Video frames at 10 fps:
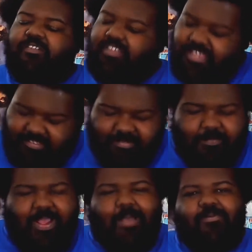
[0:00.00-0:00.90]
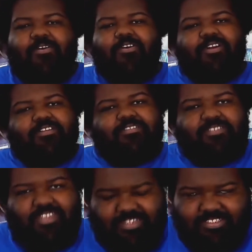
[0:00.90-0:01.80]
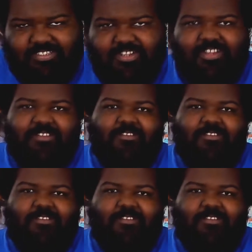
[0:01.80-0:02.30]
eat some popcorn. It's good.